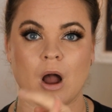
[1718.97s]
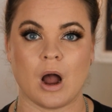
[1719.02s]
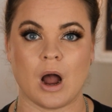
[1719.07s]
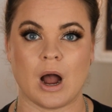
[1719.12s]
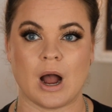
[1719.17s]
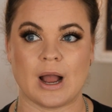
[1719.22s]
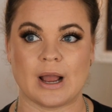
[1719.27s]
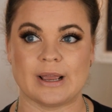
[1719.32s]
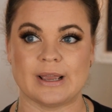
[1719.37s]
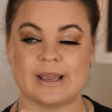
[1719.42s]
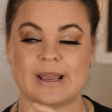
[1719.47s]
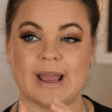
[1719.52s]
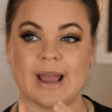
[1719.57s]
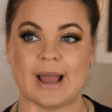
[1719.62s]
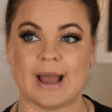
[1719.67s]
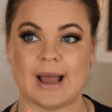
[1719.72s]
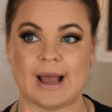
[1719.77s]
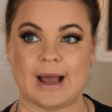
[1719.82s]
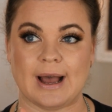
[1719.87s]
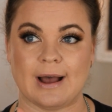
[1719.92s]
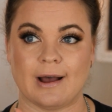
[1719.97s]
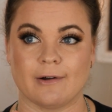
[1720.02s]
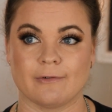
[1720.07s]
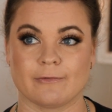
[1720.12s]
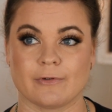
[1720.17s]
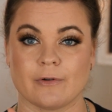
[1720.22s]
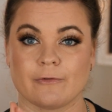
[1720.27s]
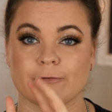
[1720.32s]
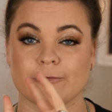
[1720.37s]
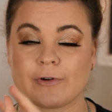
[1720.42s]
I
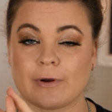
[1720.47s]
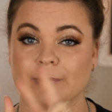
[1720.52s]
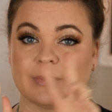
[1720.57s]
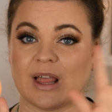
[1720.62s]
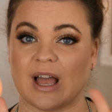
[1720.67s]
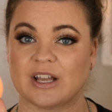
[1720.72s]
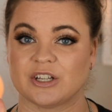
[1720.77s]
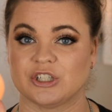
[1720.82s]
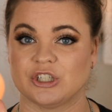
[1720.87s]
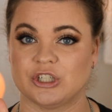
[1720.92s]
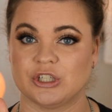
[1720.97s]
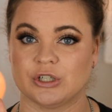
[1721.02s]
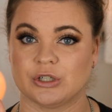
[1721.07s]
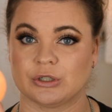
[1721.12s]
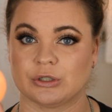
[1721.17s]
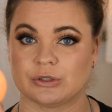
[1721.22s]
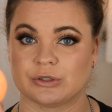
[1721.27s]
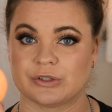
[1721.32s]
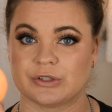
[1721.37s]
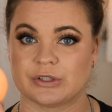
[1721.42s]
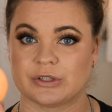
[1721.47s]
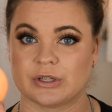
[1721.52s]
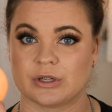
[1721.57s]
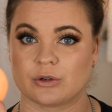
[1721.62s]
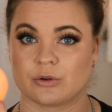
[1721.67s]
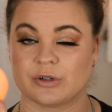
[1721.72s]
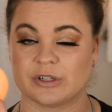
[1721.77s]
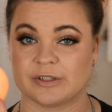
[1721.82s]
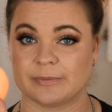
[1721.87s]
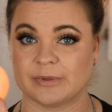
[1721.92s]
have, from last year's
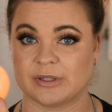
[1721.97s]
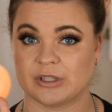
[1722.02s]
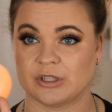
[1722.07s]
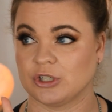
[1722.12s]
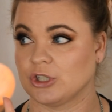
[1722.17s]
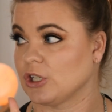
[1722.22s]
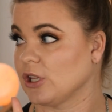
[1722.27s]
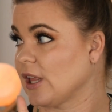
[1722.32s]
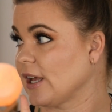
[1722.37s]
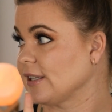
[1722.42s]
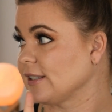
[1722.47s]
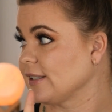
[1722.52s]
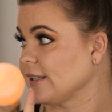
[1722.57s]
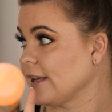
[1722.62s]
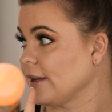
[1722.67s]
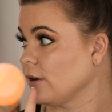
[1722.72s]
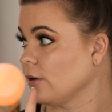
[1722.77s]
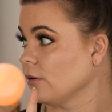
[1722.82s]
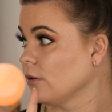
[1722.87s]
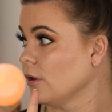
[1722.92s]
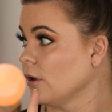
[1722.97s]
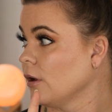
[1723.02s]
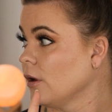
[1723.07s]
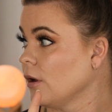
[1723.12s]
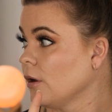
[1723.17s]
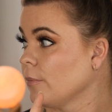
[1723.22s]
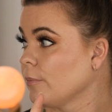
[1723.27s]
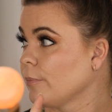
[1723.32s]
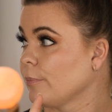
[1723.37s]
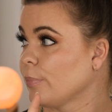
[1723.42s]
Christmas and July sale,
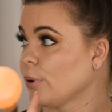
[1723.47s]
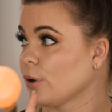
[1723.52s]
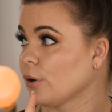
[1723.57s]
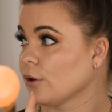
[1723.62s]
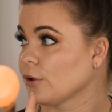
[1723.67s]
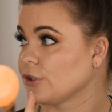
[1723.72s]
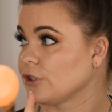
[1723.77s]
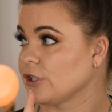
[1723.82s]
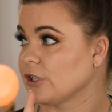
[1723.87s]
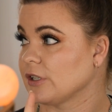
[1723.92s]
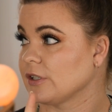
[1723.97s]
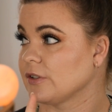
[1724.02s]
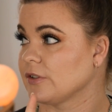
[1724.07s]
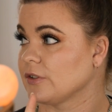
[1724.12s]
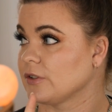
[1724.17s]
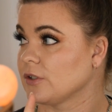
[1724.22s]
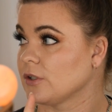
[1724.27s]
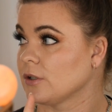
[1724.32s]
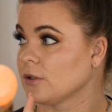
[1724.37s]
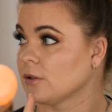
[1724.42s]
purchased,